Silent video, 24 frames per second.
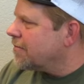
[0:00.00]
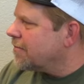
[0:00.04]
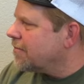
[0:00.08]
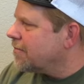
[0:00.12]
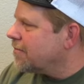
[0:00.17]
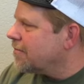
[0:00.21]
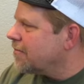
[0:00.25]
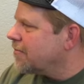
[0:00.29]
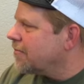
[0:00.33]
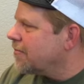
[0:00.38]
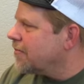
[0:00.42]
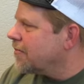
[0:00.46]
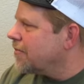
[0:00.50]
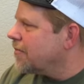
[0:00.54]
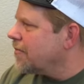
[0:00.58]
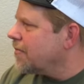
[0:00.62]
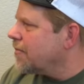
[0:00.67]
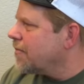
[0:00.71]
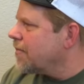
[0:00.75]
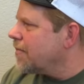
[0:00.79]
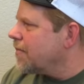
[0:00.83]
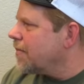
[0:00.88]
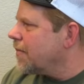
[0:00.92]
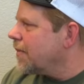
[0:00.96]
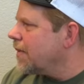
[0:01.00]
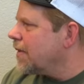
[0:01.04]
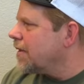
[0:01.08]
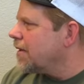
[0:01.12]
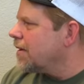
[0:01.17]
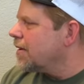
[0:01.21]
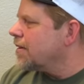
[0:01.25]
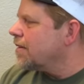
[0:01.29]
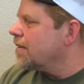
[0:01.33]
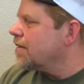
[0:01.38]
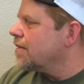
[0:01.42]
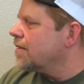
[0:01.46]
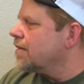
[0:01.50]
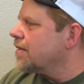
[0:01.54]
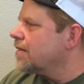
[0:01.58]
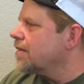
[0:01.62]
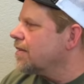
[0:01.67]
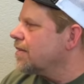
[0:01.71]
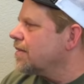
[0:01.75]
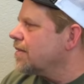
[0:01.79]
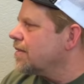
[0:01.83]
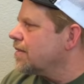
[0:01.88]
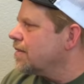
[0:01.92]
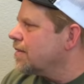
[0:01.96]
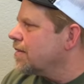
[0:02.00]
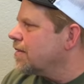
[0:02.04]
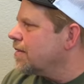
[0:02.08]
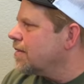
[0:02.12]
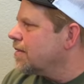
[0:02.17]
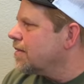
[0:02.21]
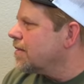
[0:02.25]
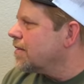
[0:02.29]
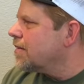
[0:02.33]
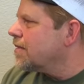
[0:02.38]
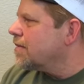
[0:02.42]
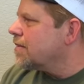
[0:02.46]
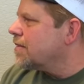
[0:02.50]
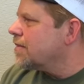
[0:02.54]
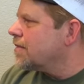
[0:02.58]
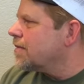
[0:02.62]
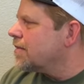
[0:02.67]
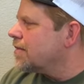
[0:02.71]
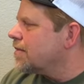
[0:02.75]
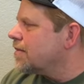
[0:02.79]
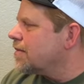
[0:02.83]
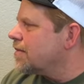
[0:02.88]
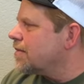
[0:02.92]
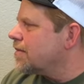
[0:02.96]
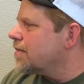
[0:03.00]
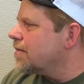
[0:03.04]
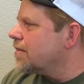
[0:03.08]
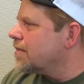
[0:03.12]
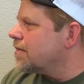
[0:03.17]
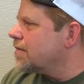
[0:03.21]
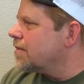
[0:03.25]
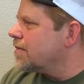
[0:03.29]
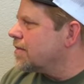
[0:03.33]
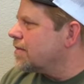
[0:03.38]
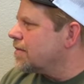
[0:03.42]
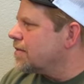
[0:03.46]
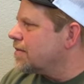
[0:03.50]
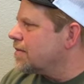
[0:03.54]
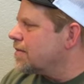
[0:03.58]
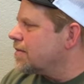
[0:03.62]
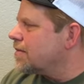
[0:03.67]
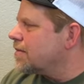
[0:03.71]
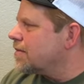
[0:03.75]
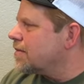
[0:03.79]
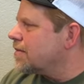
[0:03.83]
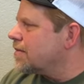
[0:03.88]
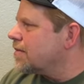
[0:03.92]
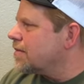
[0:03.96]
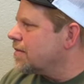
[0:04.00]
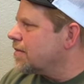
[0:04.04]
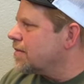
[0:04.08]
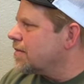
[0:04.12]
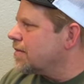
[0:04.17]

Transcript: No words are spoken by the person on screen.